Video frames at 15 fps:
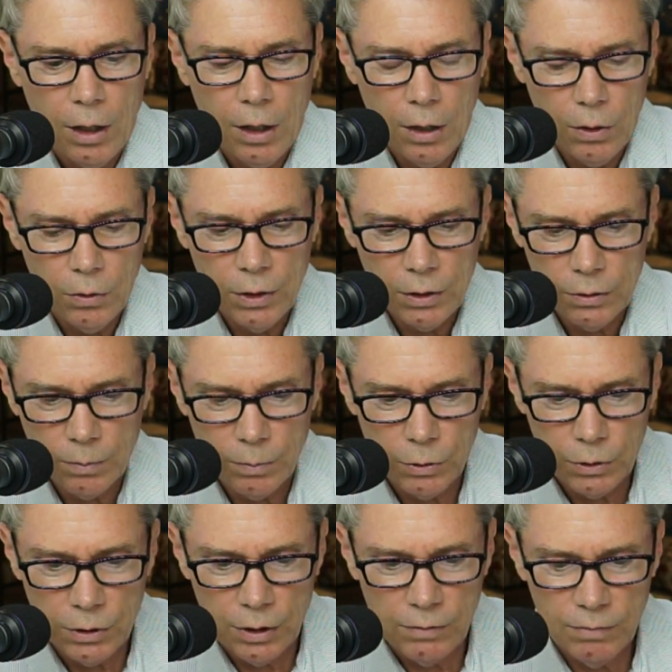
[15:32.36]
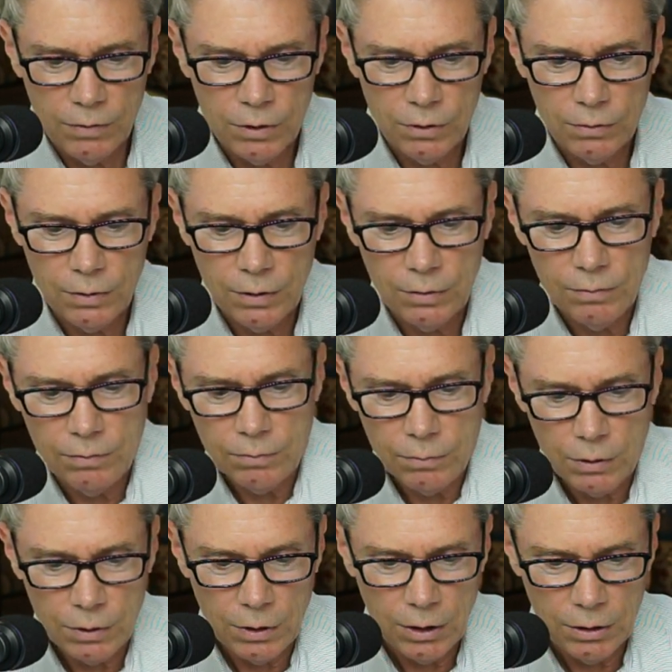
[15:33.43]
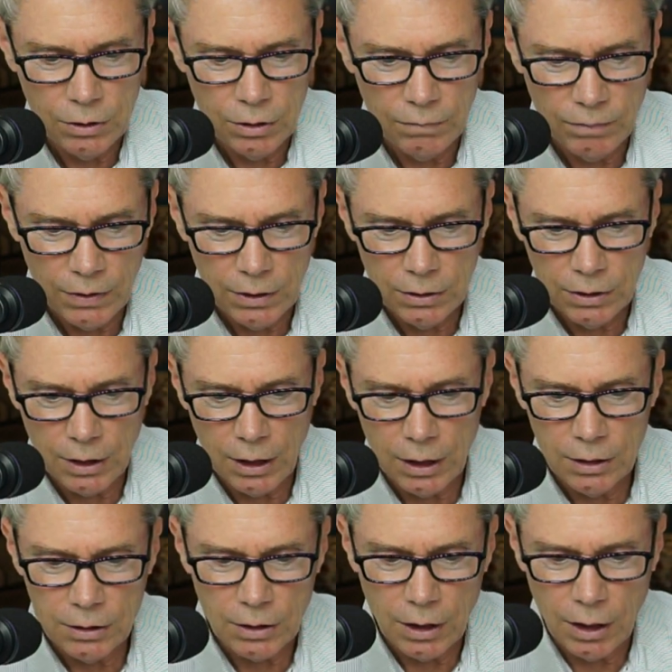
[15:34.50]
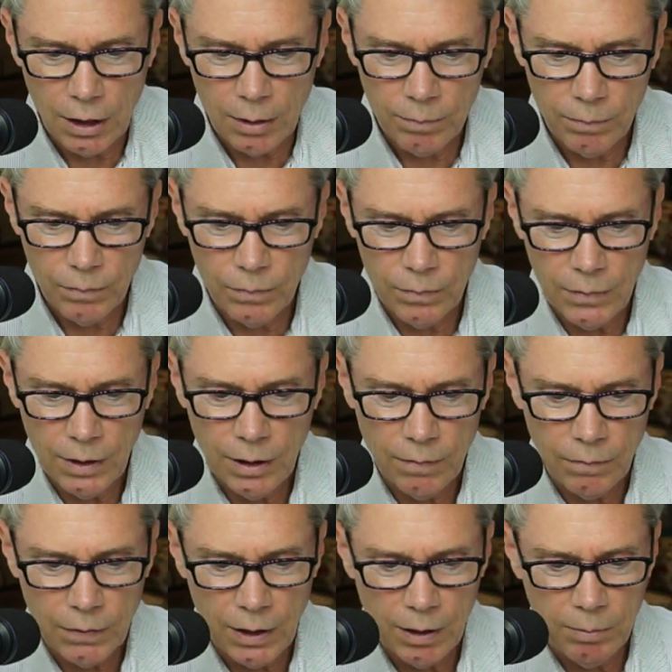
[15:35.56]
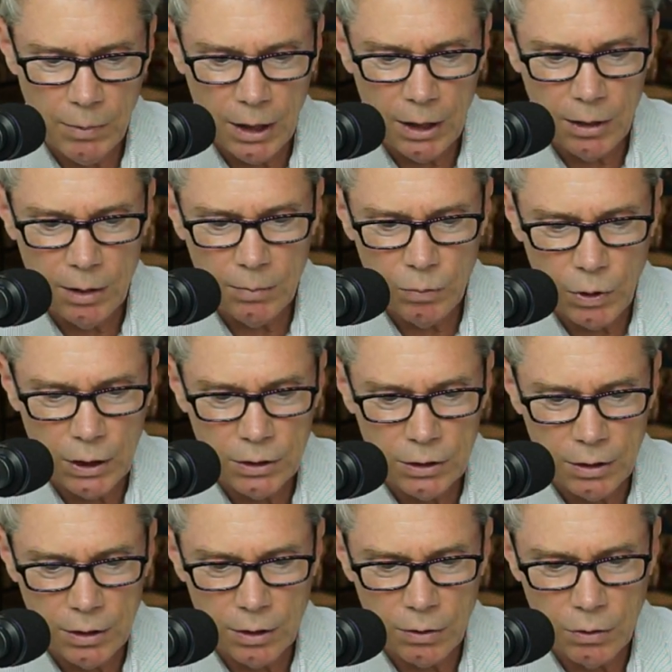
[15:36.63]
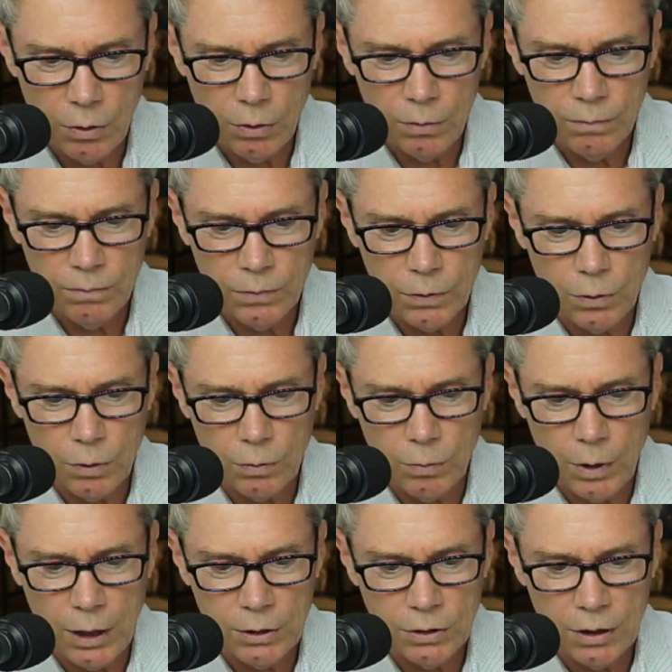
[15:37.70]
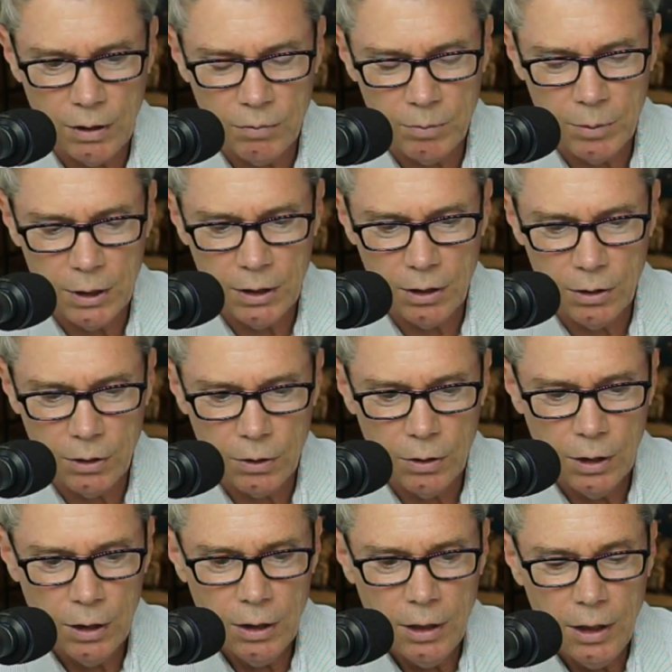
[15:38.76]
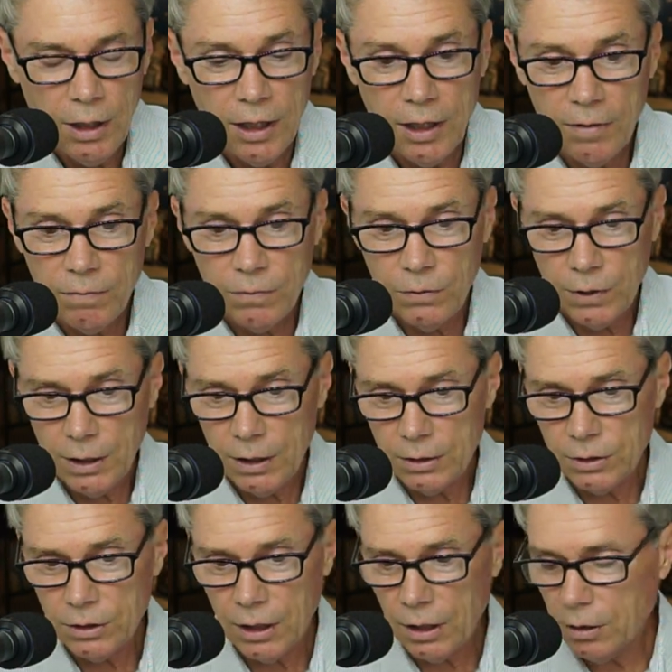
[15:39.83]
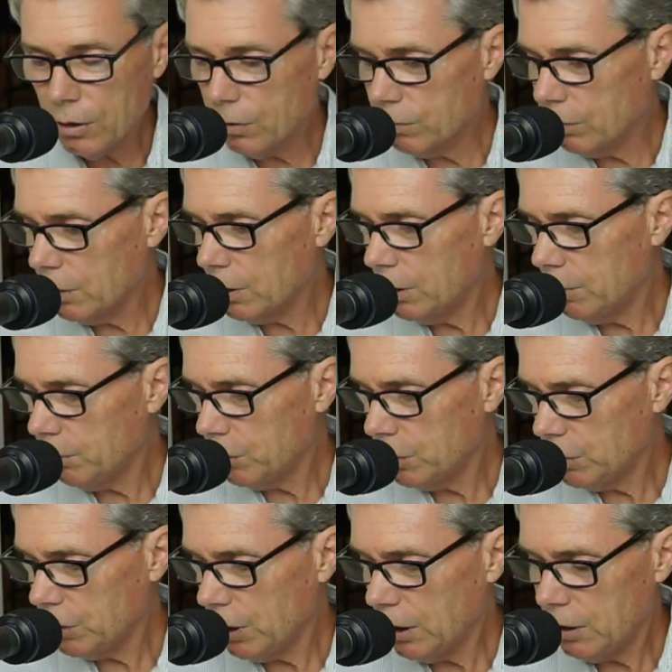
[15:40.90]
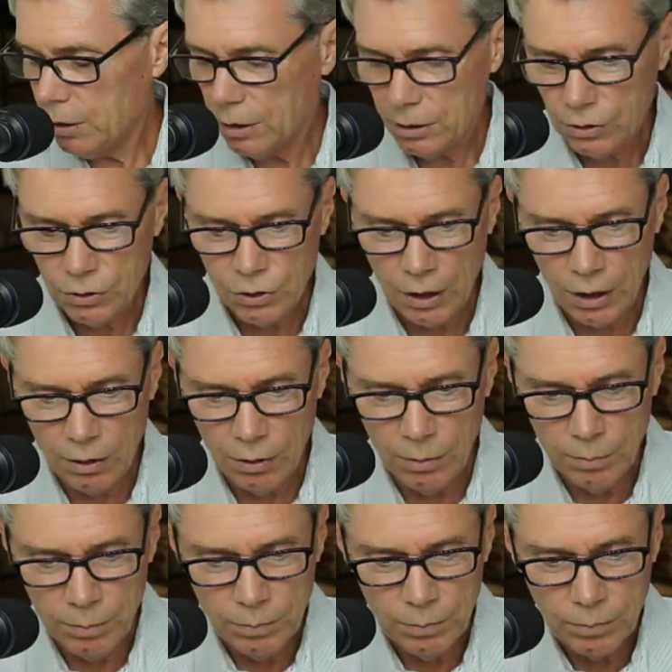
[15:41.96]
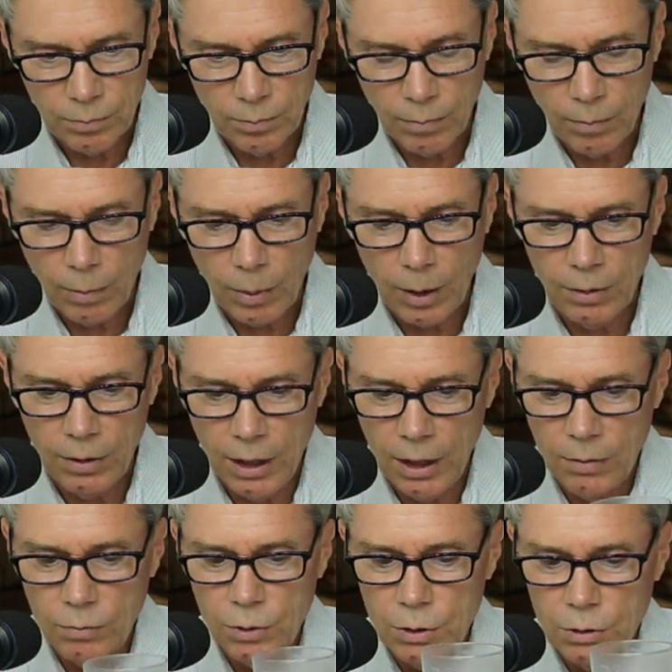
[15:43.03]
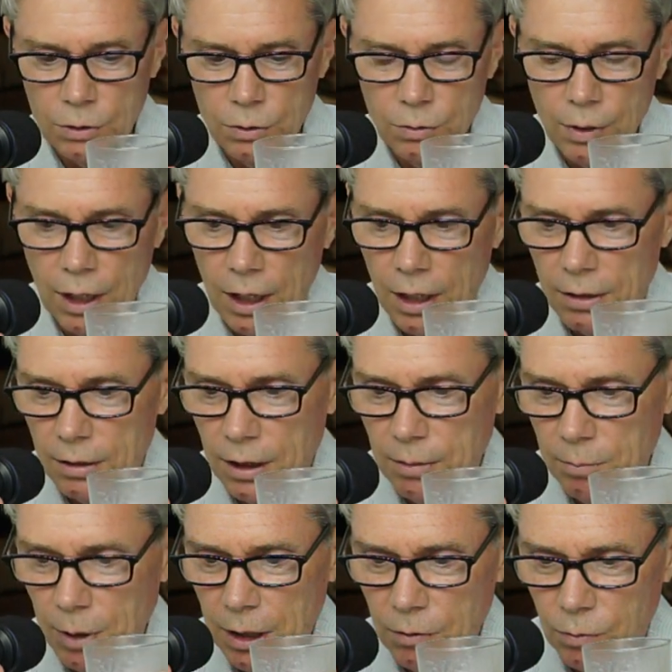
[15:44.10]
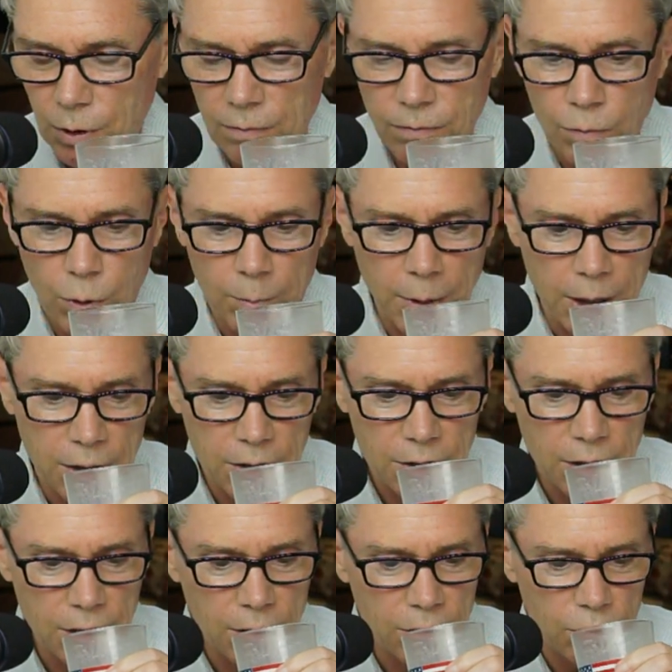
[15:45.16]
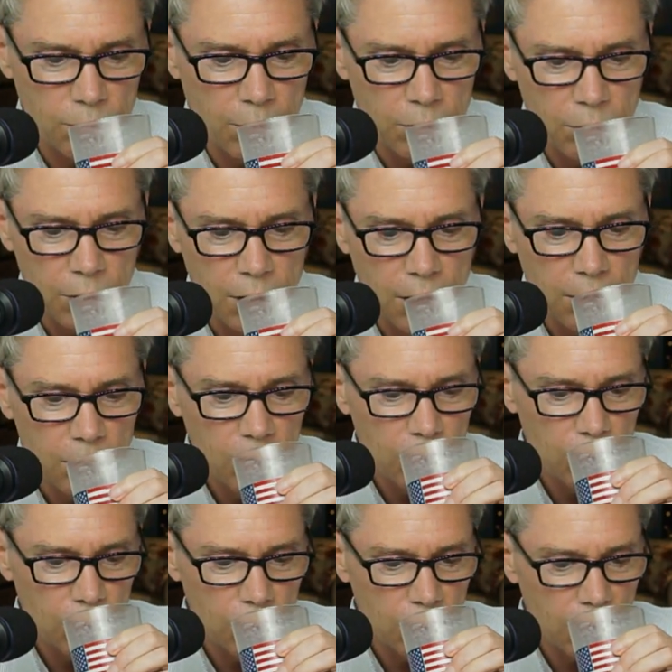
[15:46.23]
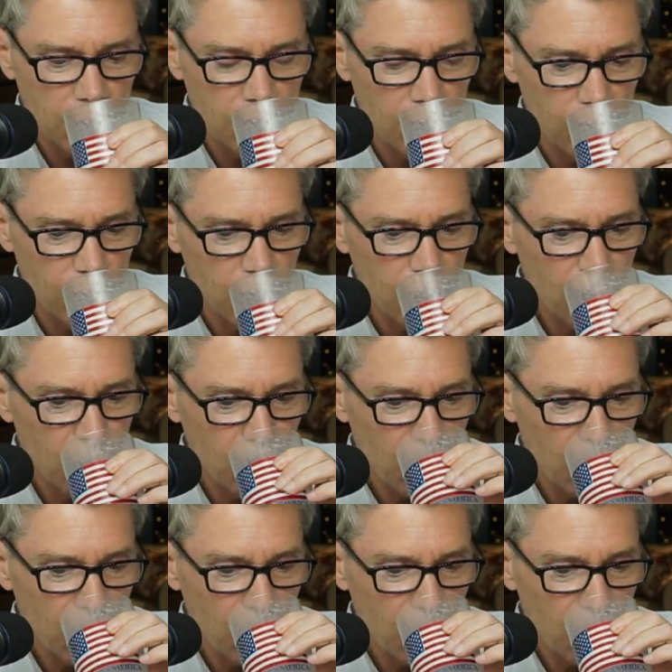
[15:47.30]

Oh, here, Deport TGC, TGV says um, if they made the bracelet in gold for your watch, that would be killer. If Grand Seiko really appreciated this channel, they would do that. They'd make one for me and send it to me, wouldn't they? Don't you think they would?